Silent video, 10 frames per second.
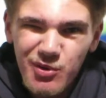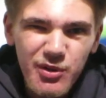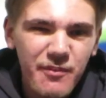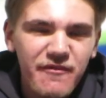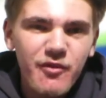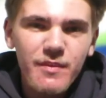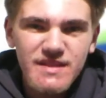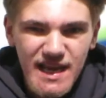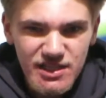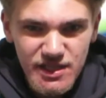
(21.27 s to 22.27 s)
More the
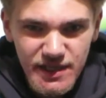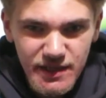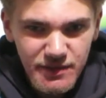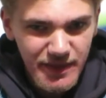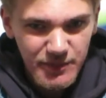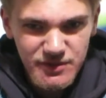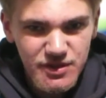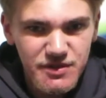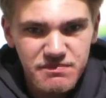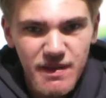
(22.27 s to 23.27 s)
performance actually, that was
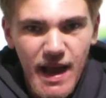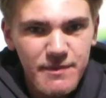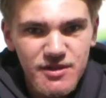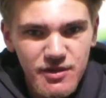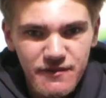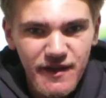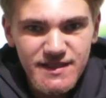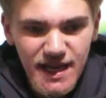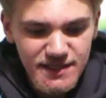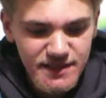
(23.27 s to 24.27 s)
just absolutely
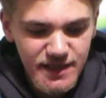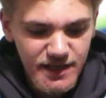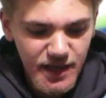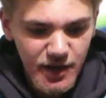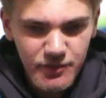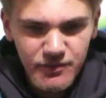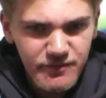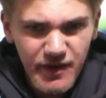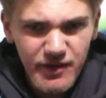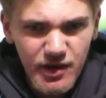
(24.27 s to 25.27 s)
fantastic.
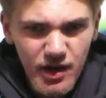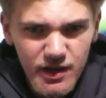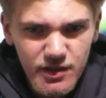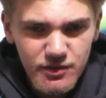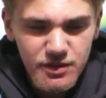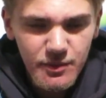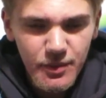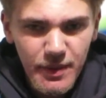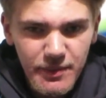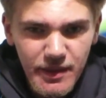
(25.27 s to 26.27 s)
Very unlucky not to come
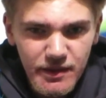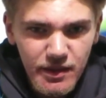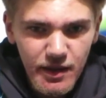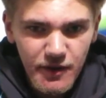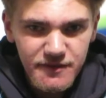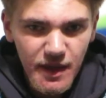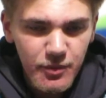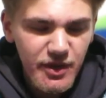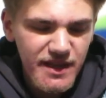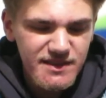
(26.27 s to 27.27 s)
away with anything after that.
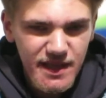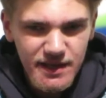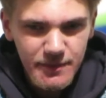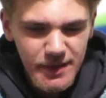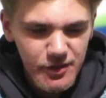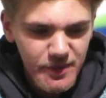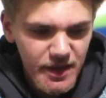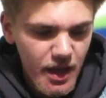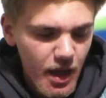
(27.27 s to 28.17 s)
We'll get into that in a little bit.